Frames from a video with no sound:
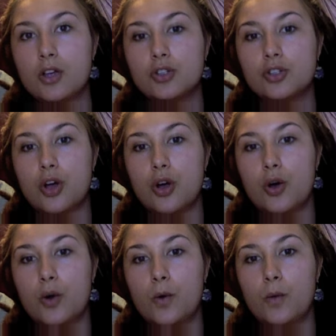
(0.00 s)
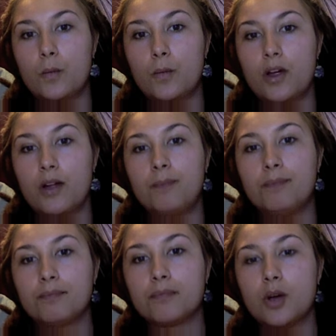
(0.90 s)
So, well,
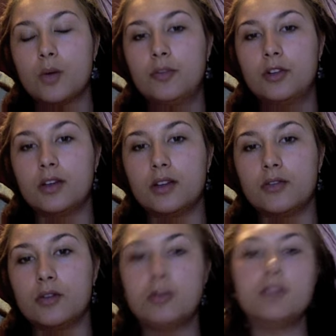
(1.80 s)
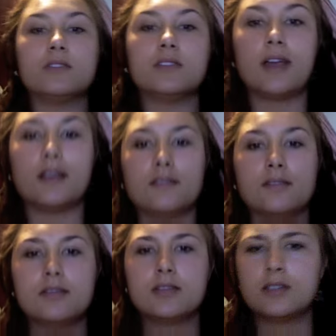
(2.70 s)
hopefully if you believe in
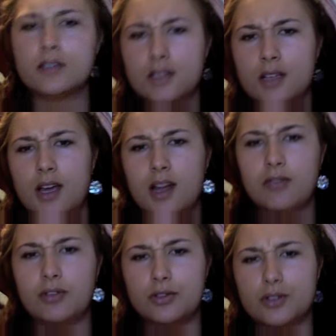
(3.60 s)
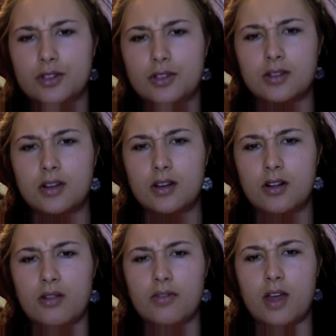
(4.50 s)
science and evolution and
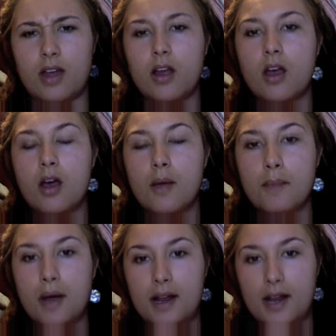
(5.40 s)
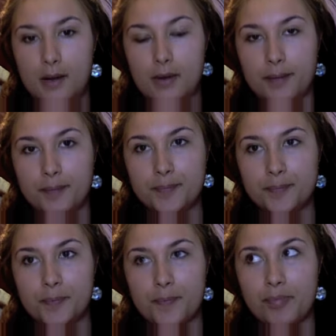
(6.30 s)
all of that. But anyway,
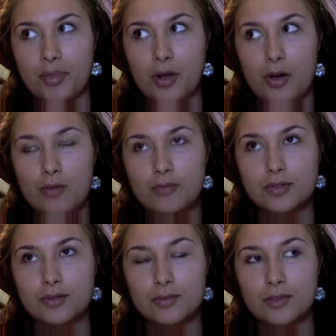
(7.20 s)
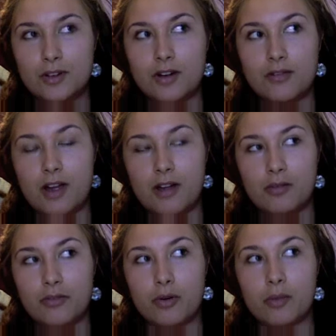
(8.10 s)
combs were not around
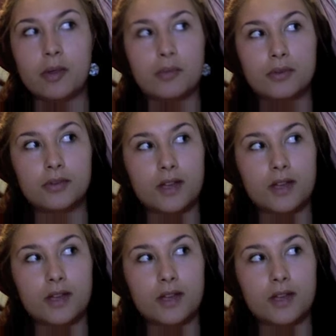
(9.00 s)
before people.